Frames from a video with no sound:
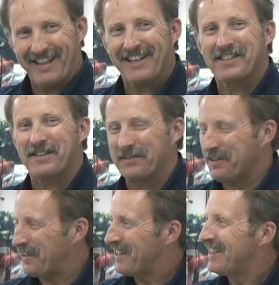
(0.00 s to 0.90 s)
Maybe you can
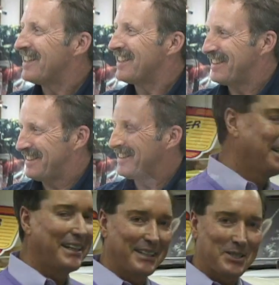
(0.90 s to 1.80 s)
land your
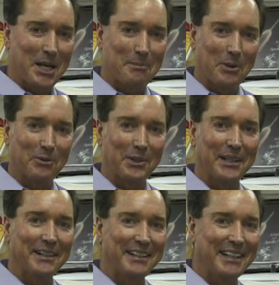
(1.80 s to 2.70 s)
Champ over
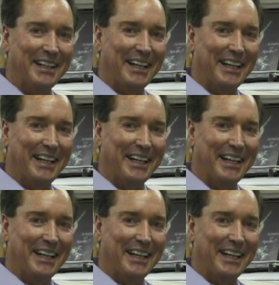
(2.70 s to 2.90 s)
here,